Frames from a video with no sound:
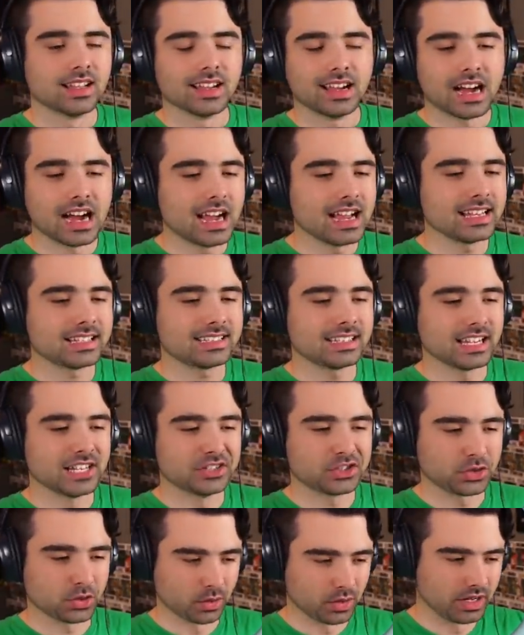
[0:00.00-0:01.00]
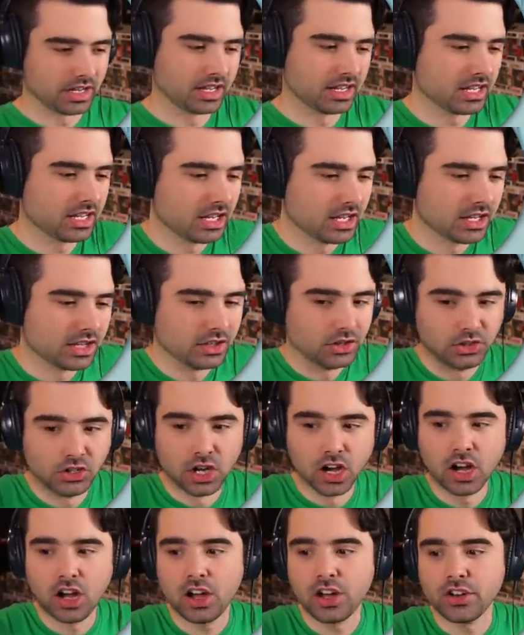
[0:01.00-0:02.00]
Ice Age 3,
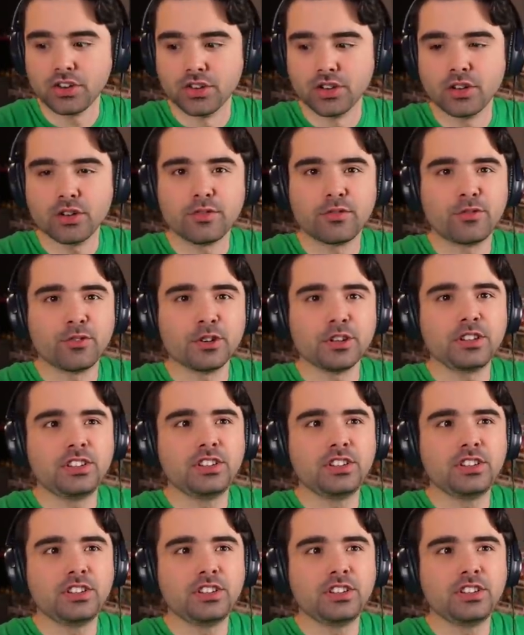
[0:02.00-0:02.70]
Dawn of the